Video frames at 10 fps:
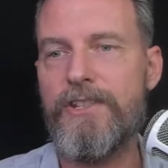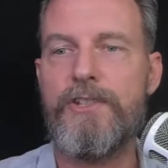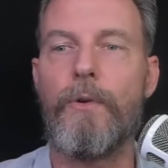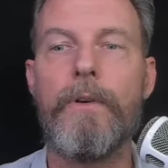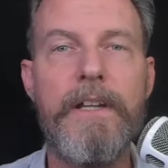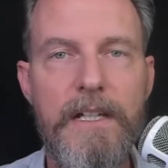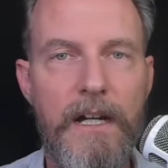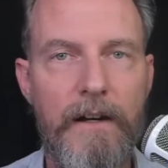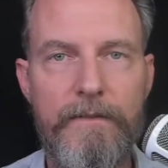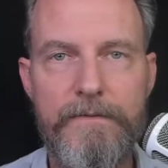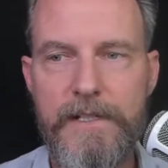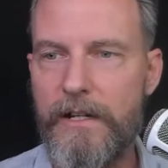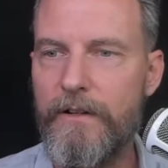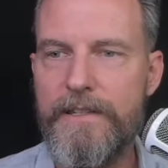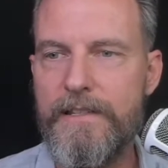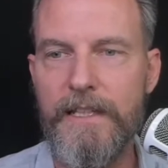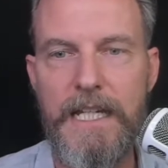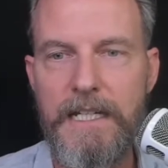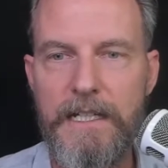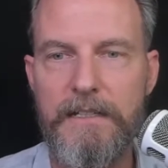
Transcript: story of Tirys Lean